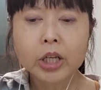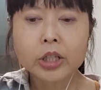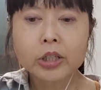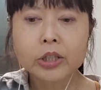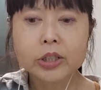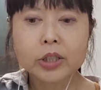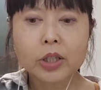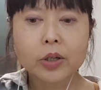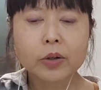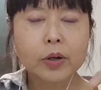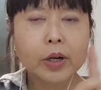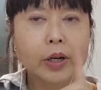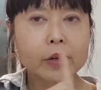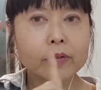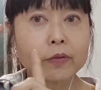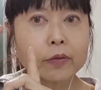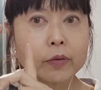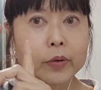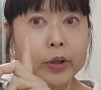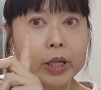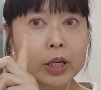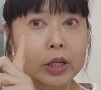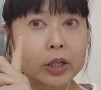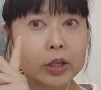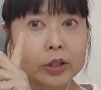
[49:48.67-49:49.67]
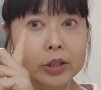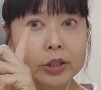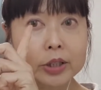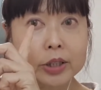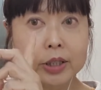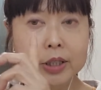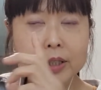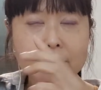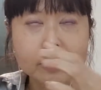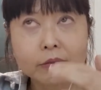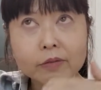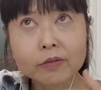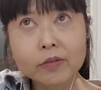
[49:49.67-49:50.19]
So if we
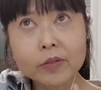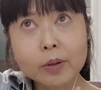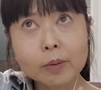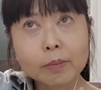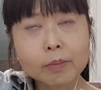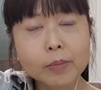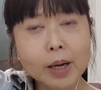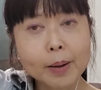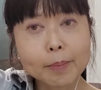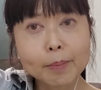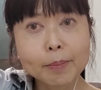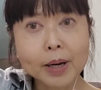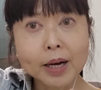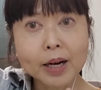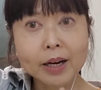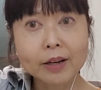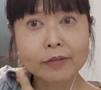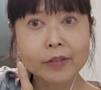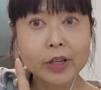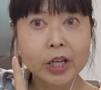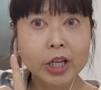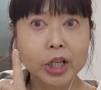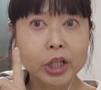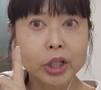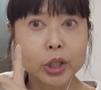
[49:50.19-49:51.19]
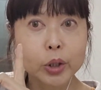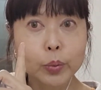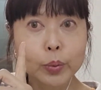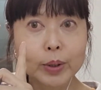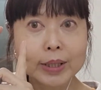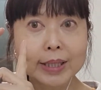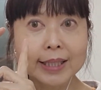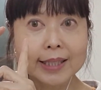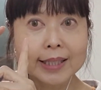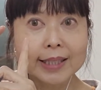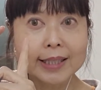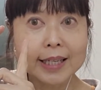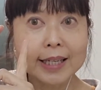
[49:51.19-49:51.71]
looked from above, you
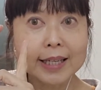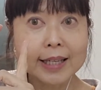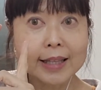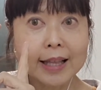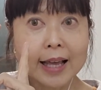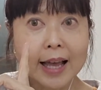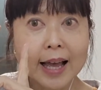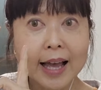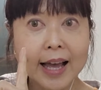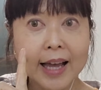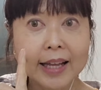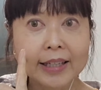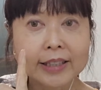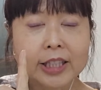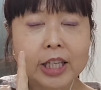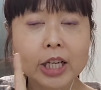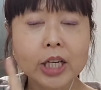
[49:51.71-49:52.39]
would see that